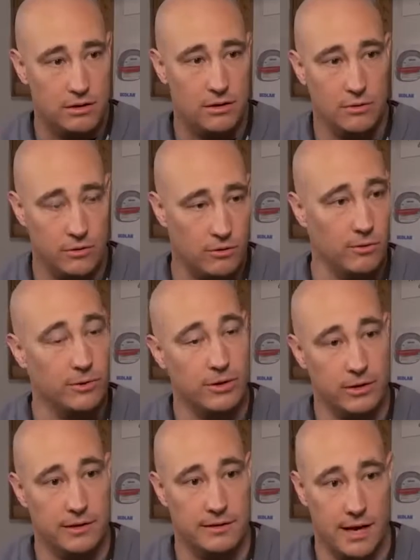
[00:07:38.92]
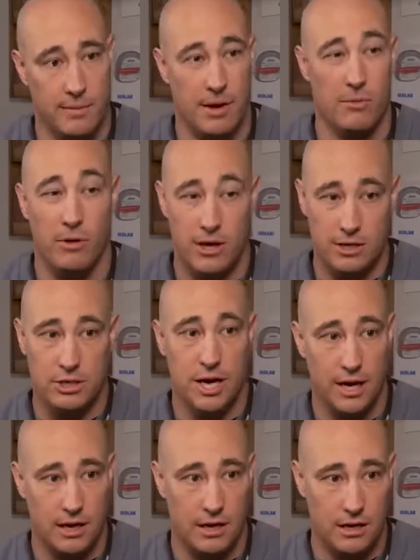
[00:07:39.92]
to an orbital exam, I want to
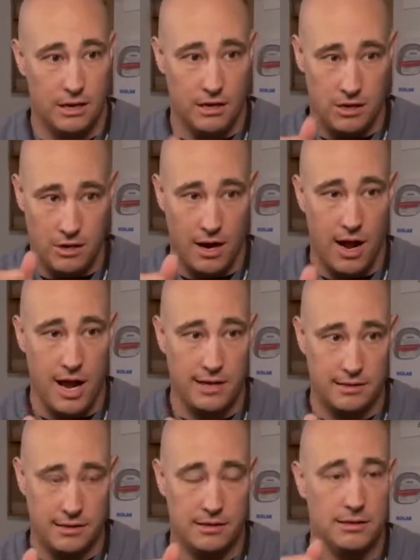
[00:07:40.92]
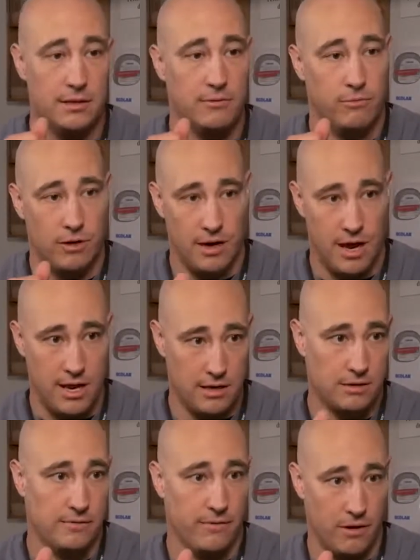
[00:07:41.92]
check your eyes to see if one eye
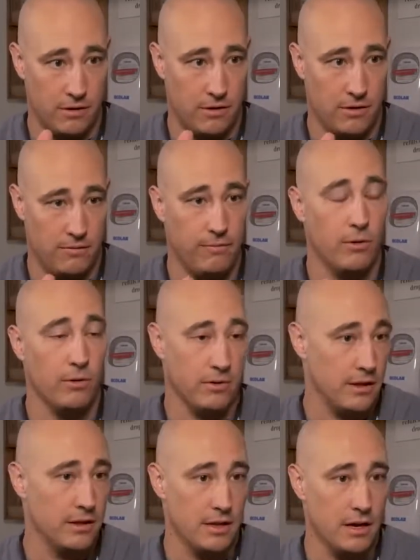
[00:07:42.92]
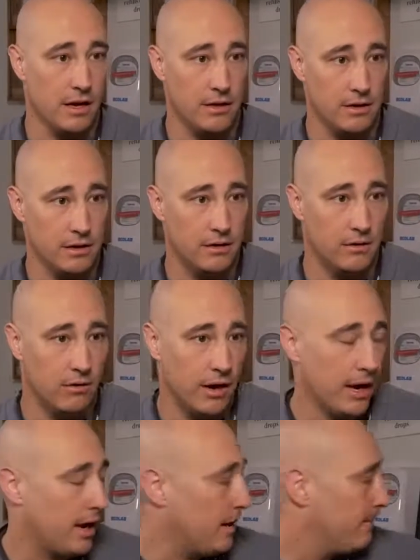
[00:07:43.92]
is farther forward than the other,
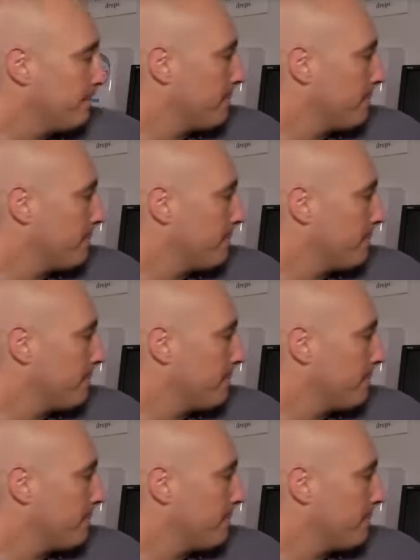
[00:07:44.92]
okay?